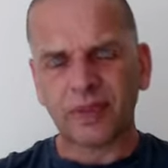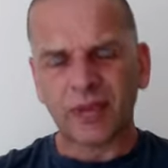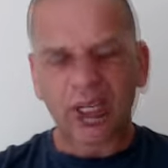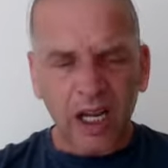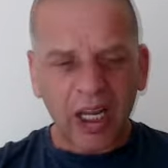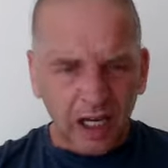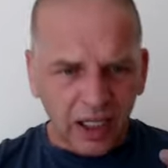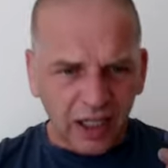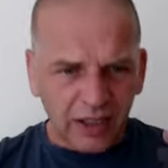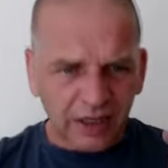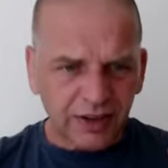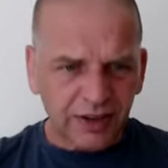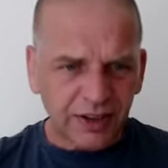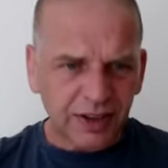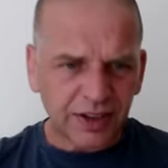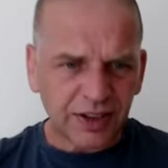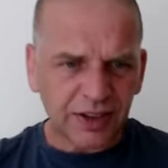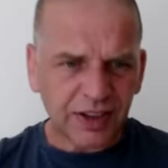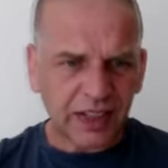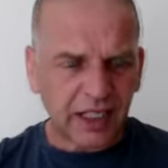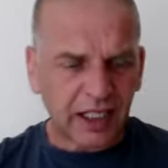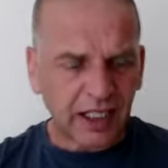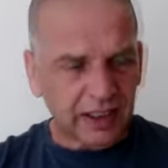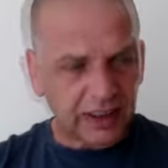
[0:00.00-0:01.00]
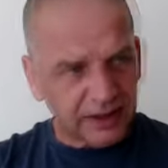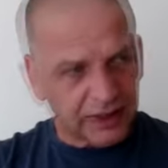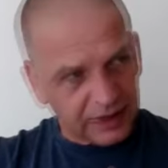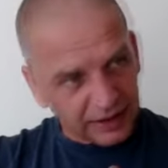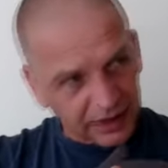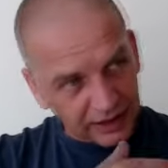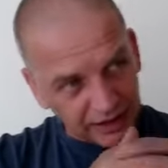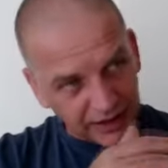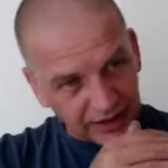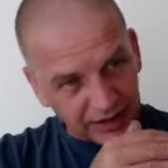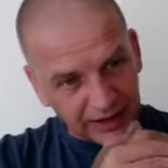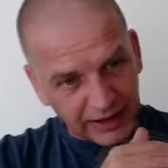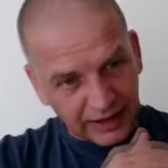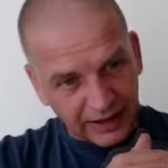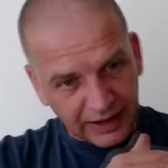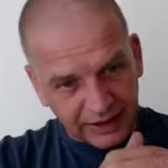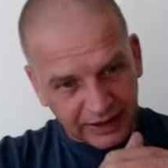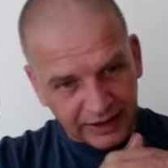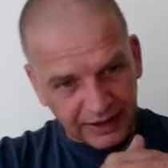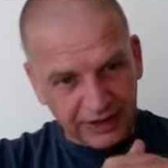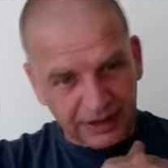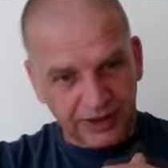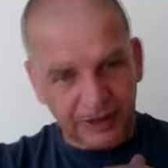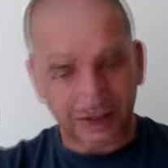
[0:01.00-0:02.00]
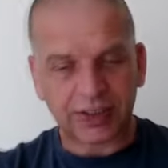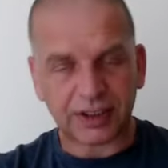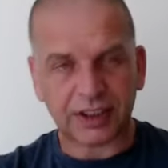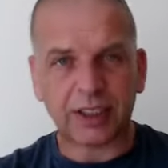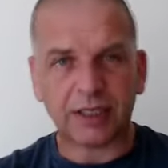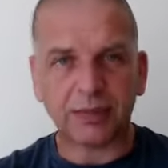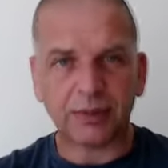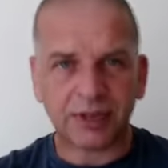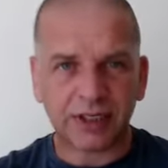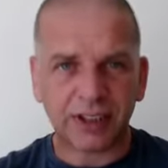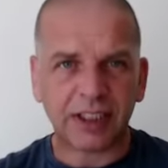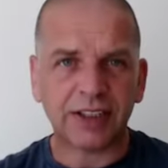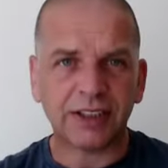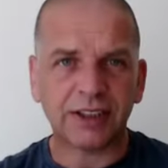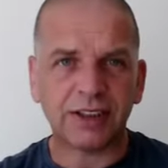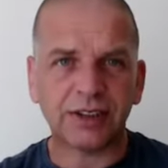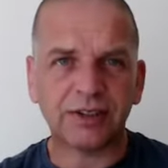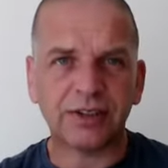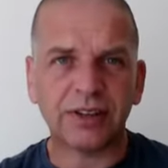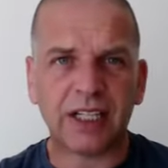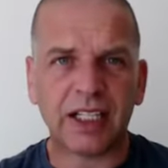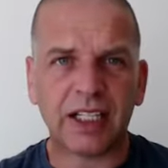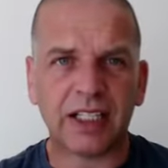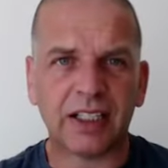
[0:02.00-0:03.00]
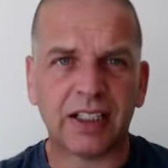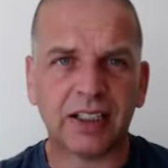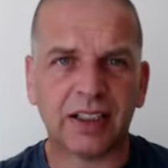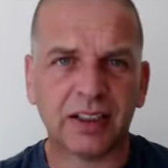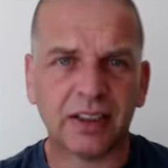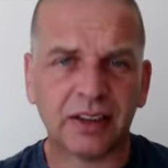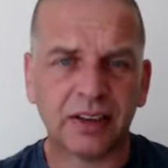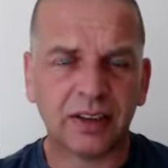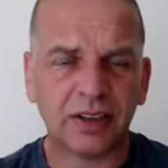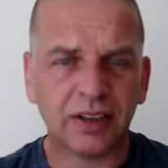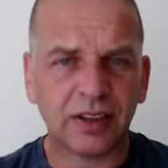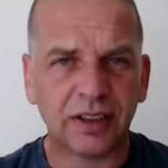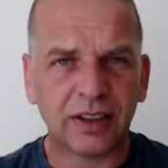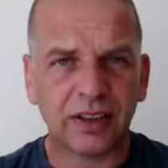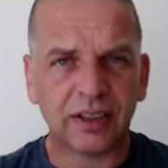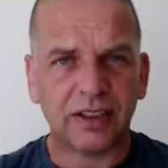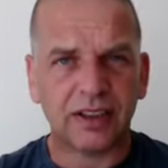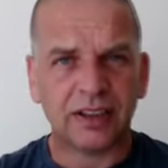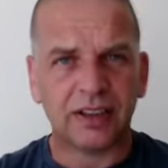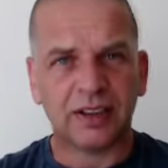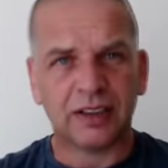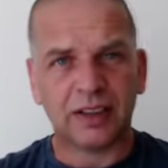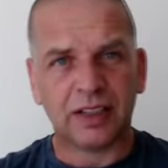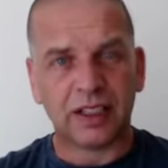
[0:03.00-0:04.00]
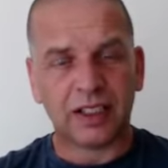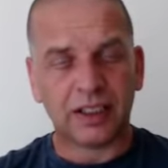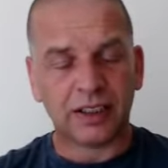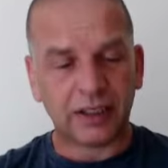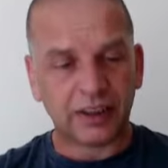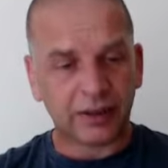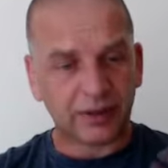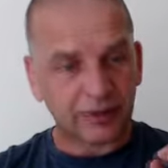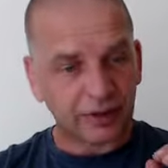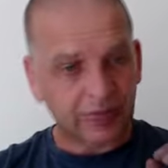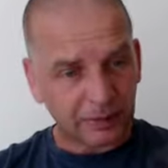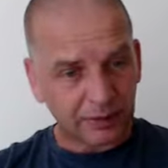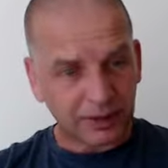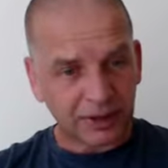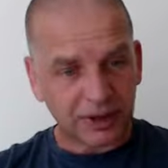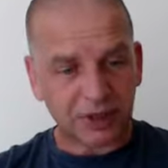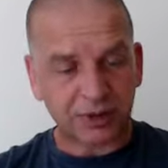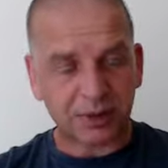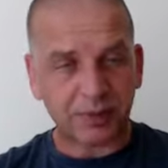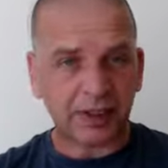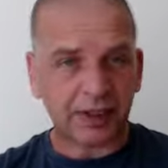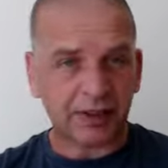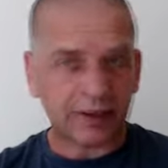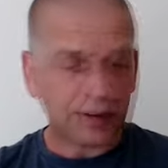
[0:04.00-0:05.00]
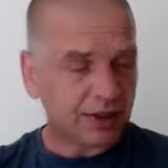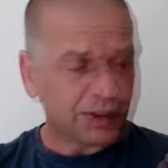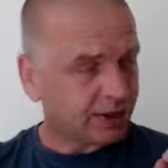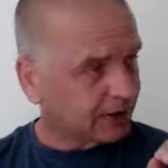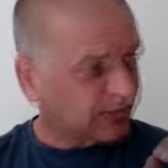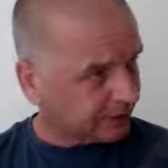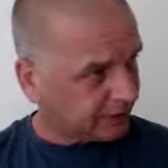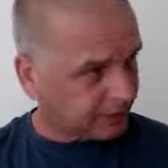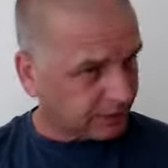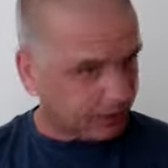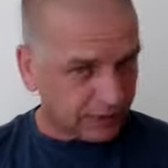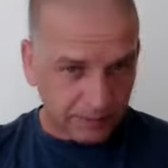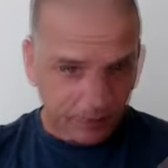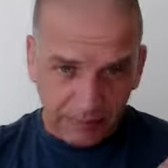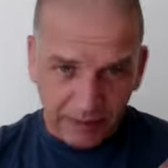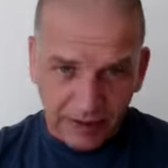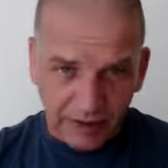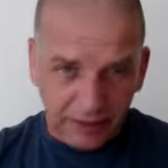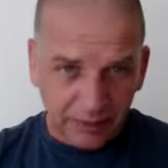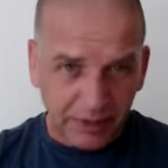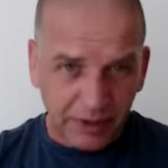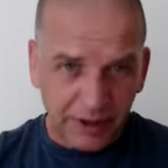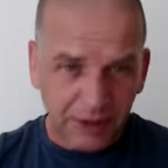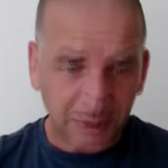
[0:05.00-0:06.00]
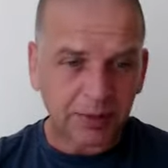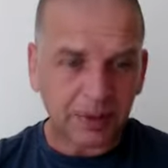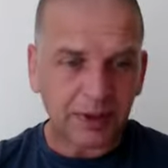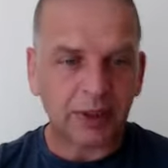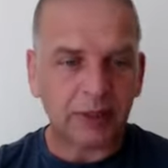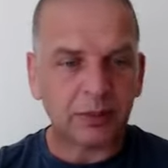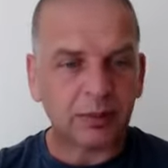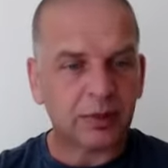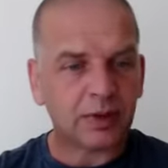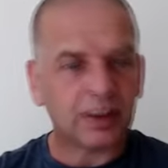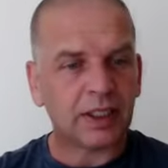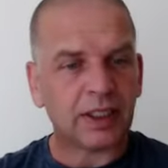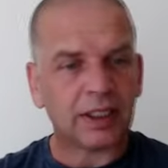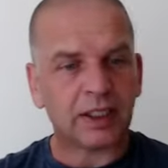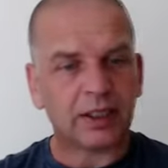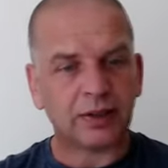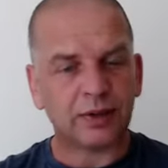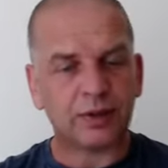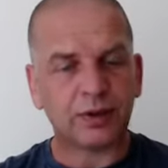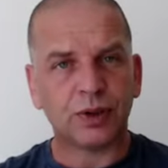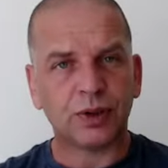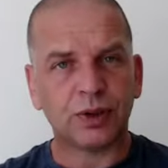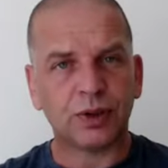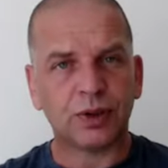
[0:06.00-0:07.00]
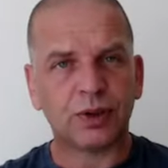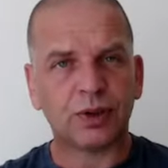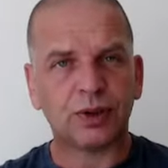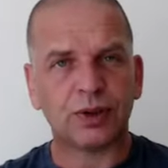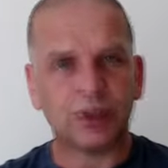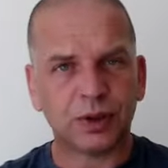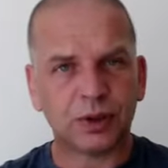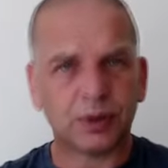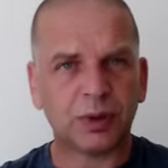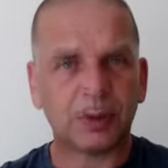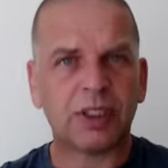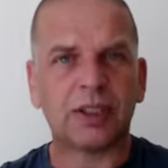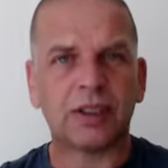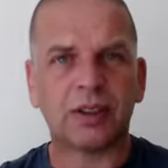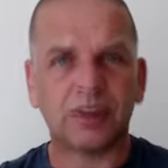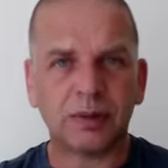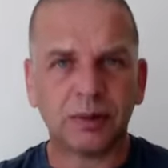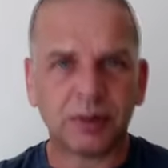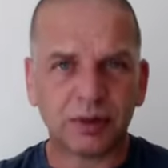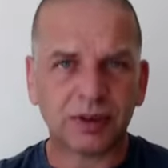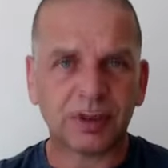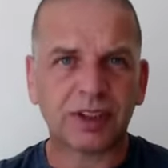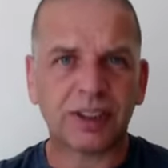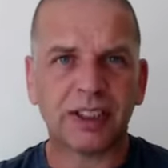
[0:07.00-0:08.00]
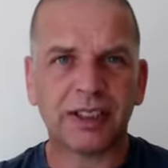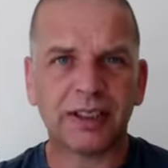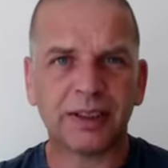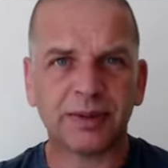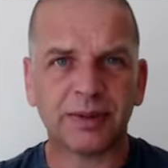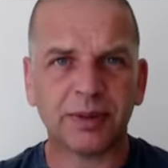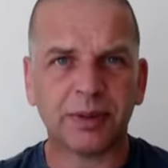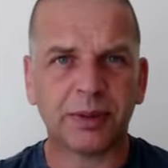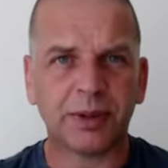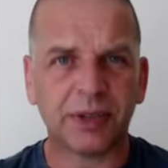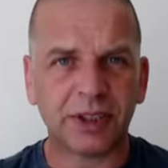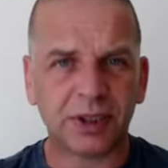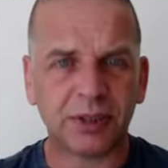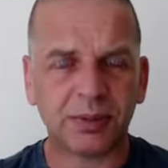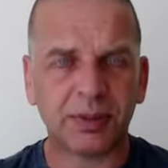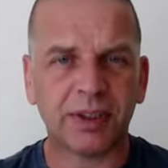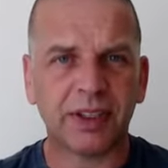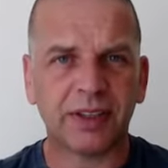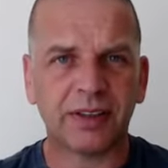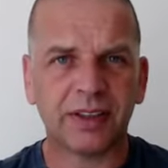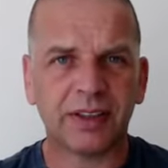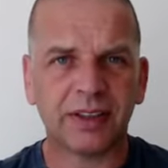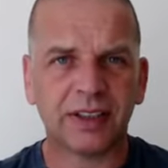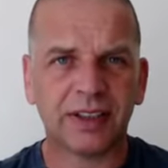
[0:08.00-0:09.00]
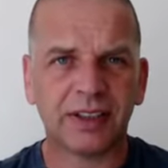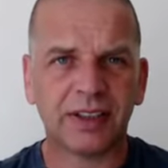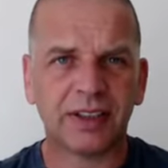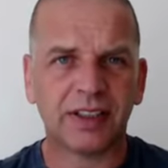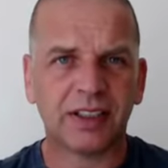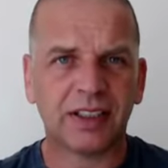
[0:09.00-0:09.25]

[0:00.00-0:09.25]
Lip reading: understand that distance, I'm telling you now, I know from experience, and many, many people that I've taught as well will tell you from experience,